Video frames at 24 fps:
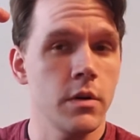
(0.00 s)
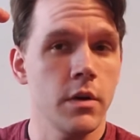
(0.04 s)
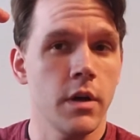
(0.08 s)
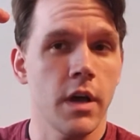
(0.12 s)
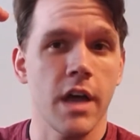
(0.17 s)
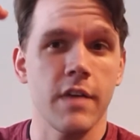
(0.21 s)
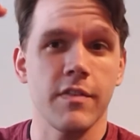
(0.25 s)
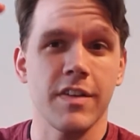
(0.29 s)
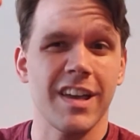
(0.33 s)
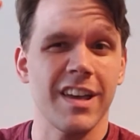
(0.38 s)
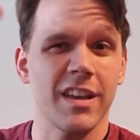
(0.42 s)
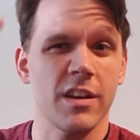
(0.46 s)
I
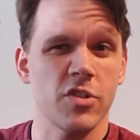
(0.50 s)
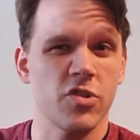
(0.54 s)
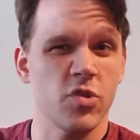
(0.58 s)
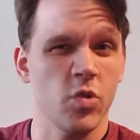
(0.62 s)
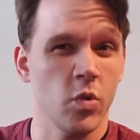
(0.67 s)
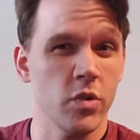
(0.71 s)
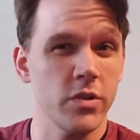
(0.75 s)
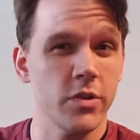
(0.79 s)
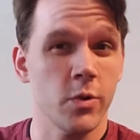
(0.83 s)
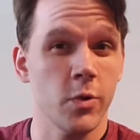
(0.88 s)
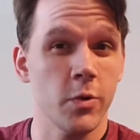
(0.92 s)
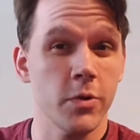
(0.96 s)
have a kind of
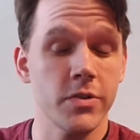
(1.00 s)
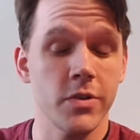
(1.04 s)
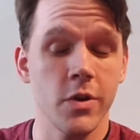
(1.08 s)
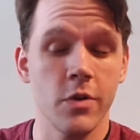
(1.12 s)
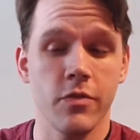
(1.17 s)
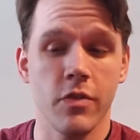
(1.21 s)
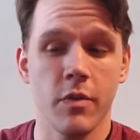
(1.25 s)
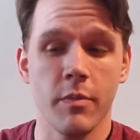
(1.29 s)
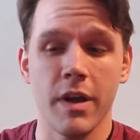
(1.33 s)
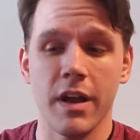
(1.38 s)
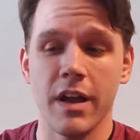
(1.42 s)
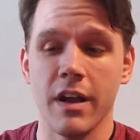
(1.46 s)
short torso
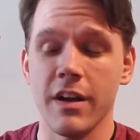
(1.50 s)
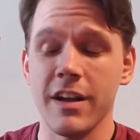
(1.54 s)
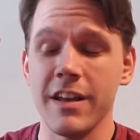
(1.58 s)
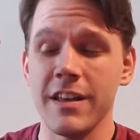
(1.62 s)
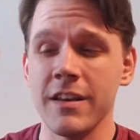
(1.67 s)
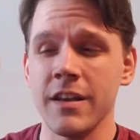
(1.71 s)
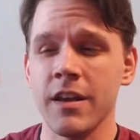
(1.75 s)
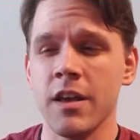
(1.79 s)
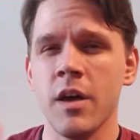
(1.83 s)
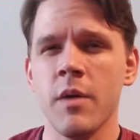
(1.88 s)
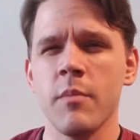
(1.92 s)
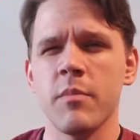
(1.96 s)
for my
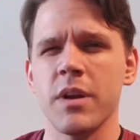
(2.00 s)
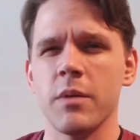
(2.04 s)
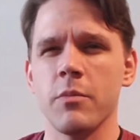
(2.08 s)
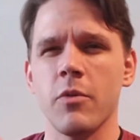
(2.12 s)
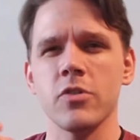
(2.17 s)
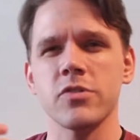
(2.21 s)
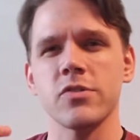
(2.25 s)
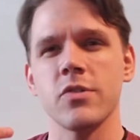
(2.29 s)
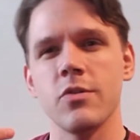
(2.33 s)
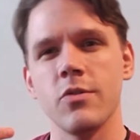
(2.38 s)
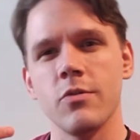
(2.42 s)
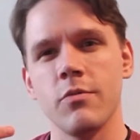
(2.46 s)
height, but I'm
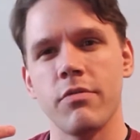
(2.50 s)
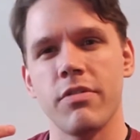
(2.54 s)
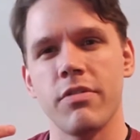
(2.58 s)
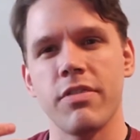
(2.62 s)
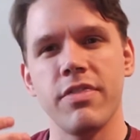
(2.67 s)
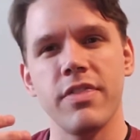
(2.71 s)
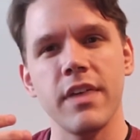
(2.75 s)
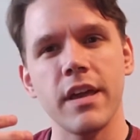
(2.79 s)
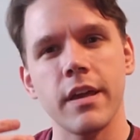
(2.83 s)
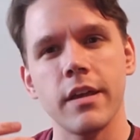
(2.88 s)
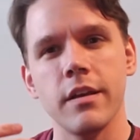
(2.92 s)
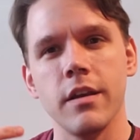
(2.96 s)
also
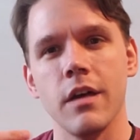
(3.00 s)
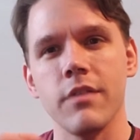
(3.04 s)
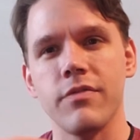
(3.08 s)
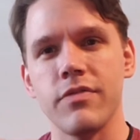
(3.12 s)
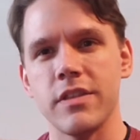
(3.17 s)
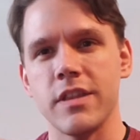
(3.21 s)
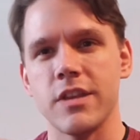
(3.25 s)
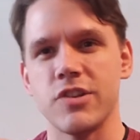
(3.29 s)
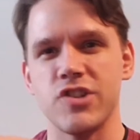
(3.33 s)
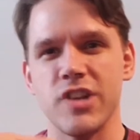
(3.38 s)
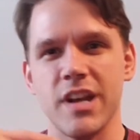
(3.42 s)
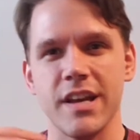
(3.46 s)
thick enough in
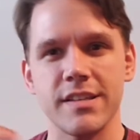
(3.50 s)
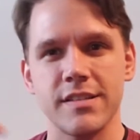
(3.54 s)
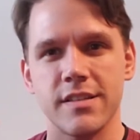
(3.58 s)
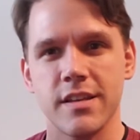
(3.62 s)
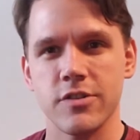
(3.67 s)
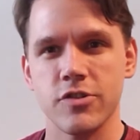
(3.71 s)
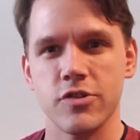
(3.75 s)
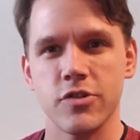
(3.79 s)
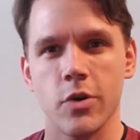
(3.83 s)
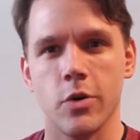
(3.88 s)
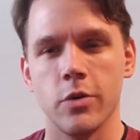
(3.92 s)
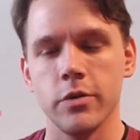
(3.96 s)
the chest
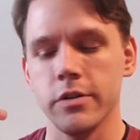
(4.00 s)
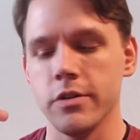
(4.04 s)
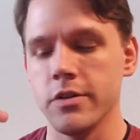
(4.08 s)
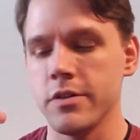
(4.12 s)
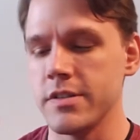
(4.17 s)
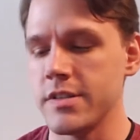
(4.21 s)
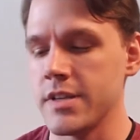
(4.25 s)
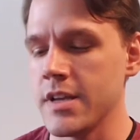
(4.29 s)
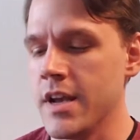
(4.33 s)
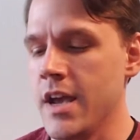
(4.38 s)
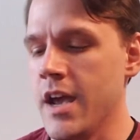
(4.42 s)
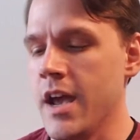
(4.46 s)
and
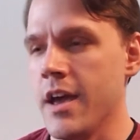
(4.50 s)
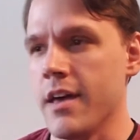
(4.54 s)
shoulders